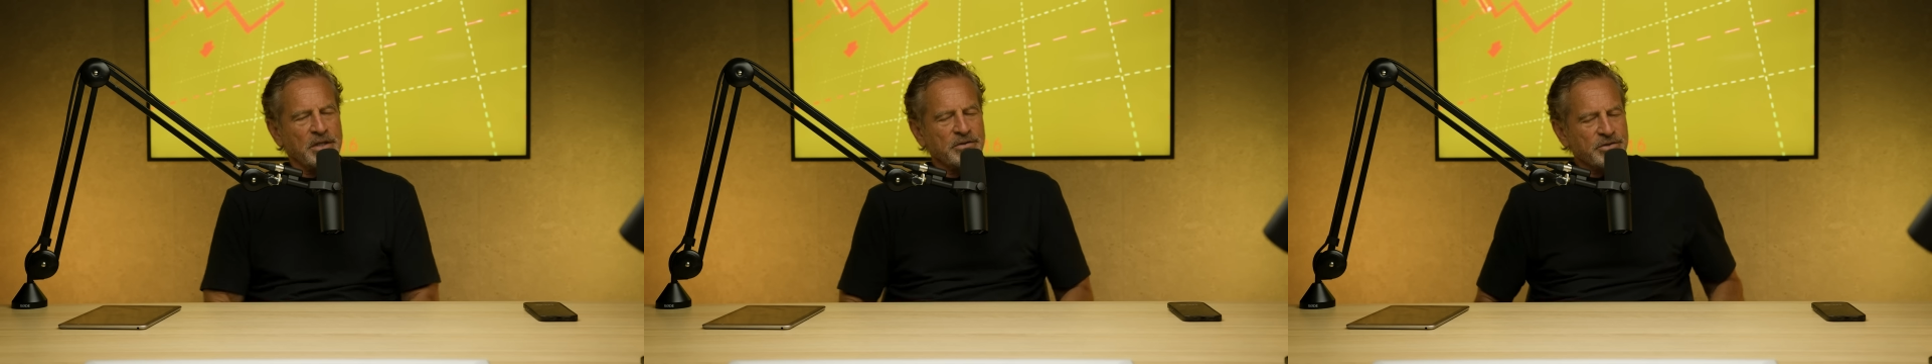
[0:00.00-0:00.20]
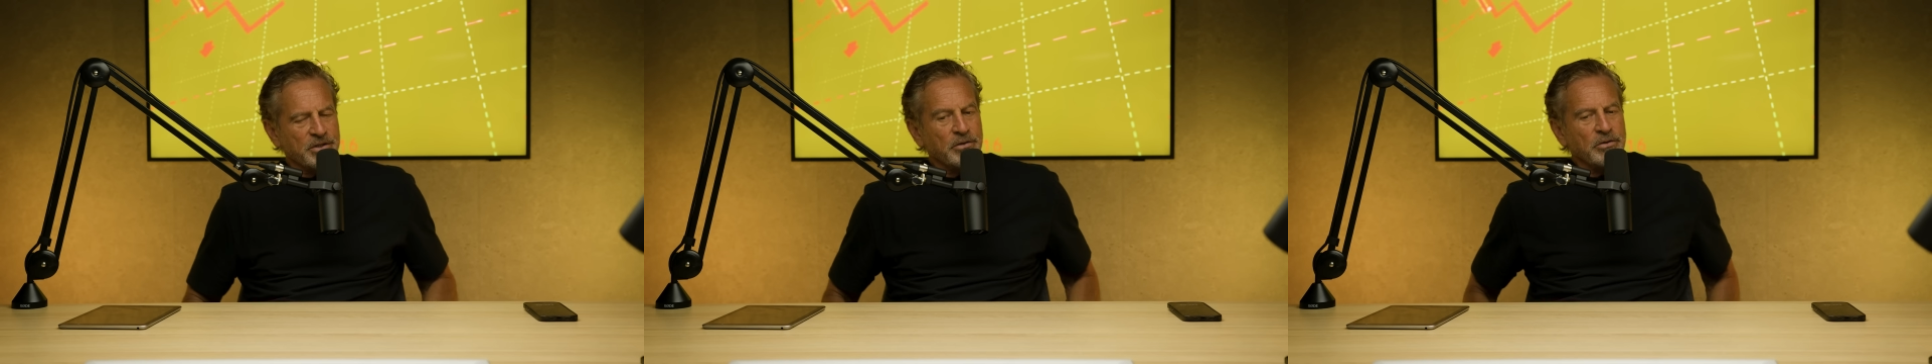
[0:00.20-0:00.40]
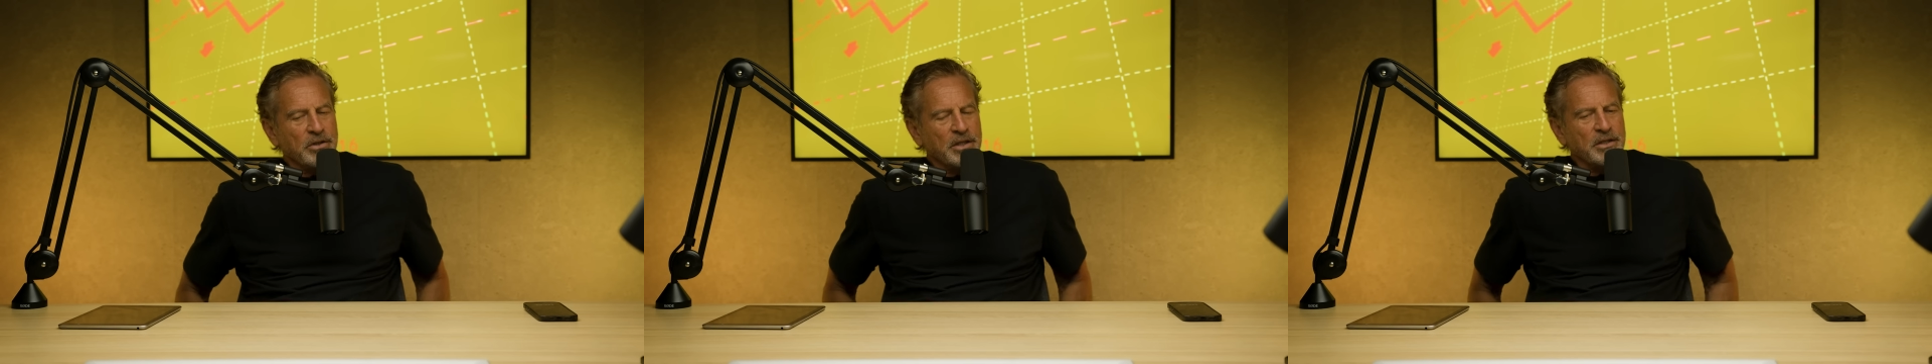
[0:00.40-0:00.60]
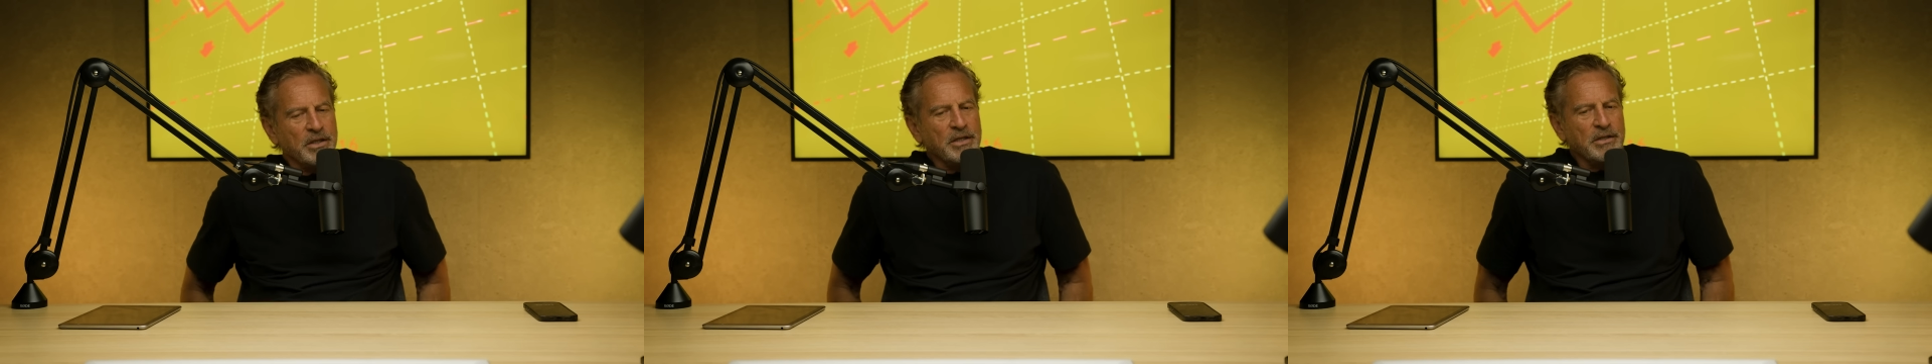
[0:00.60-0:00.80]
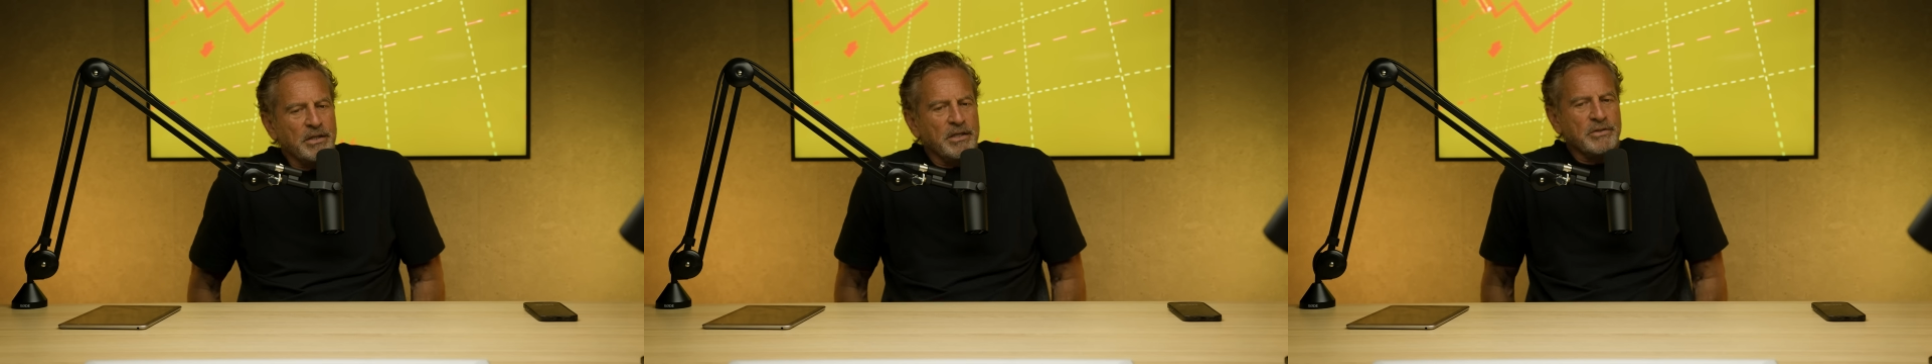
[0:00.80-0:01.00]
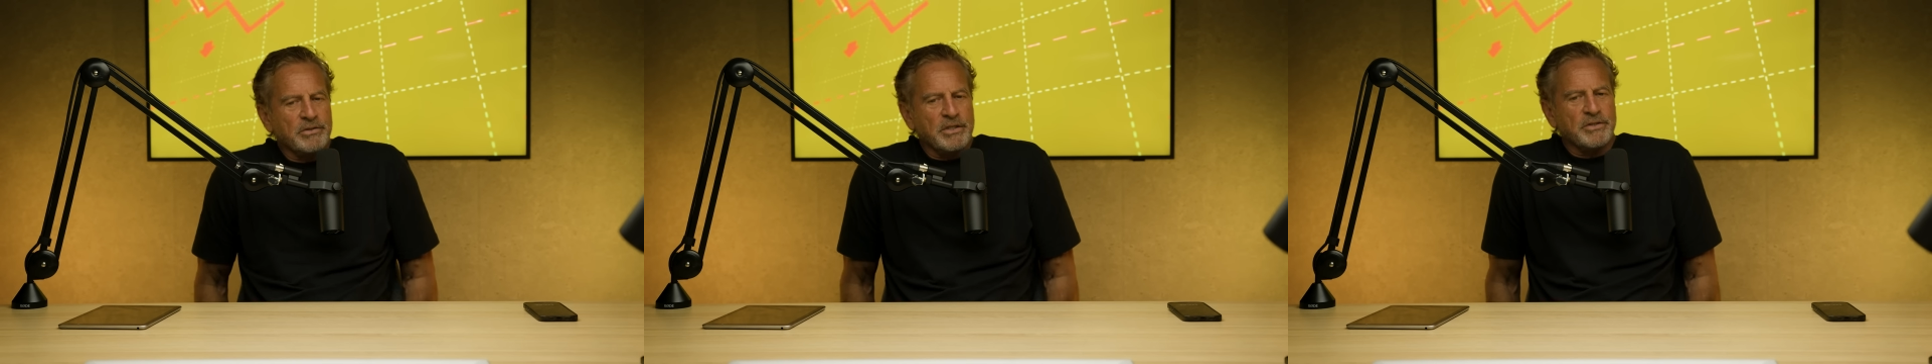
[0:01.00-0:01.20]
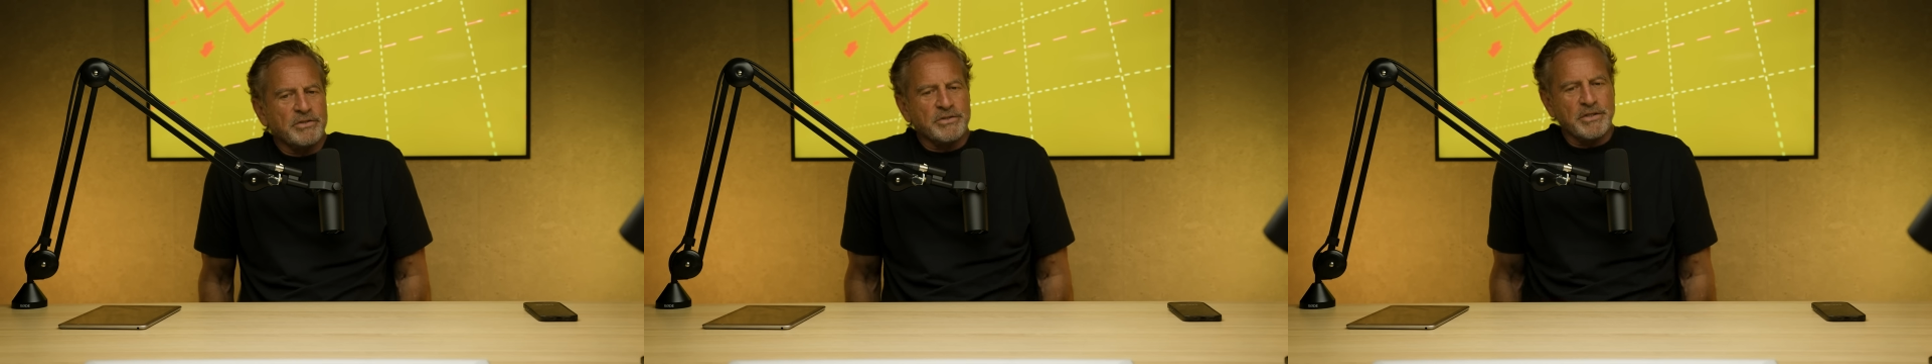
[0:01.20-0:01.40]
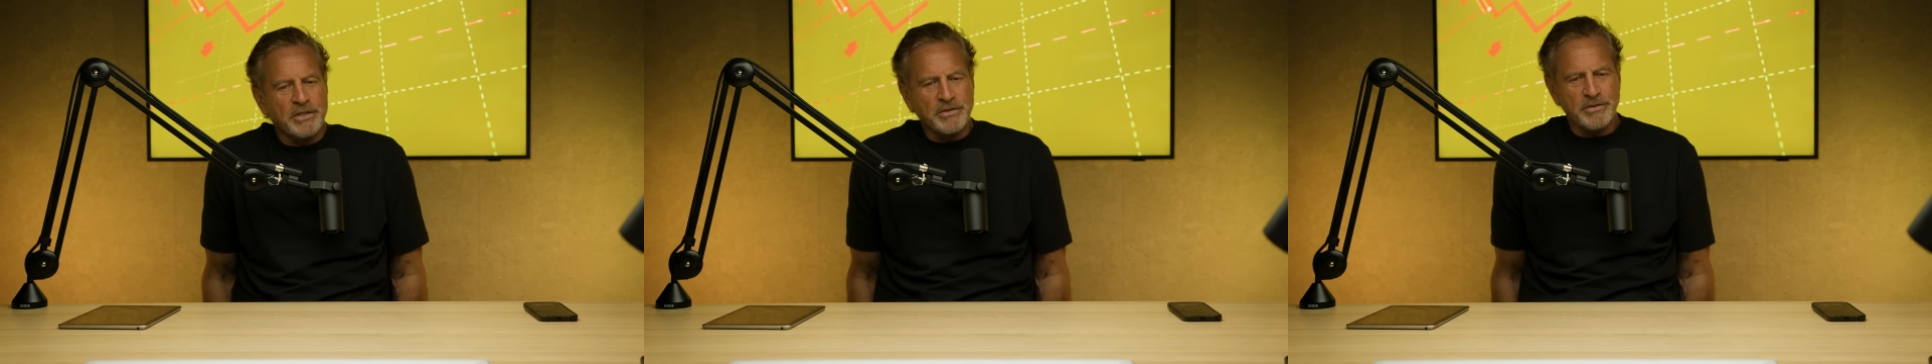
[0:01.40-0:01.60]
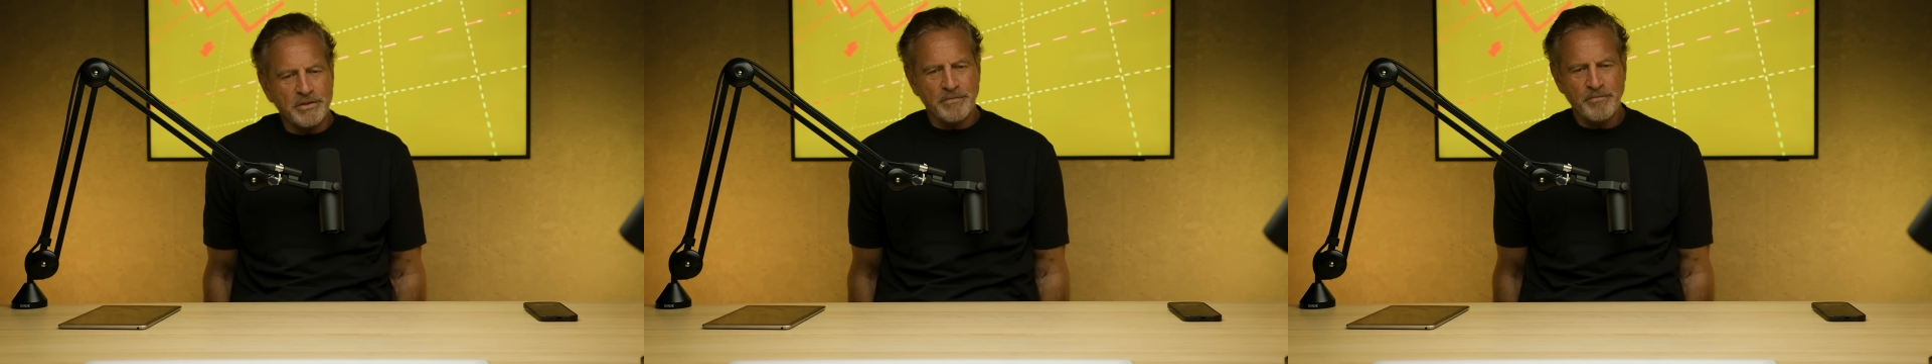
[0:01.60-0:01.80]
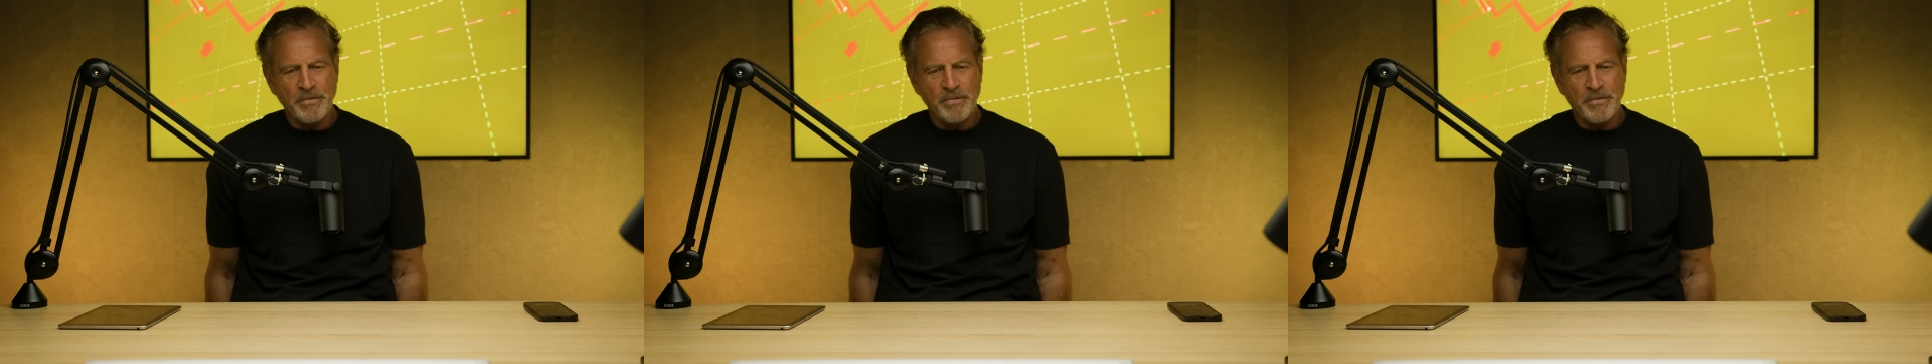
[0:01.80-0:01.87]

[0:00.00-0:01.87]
And so it, it, it's it,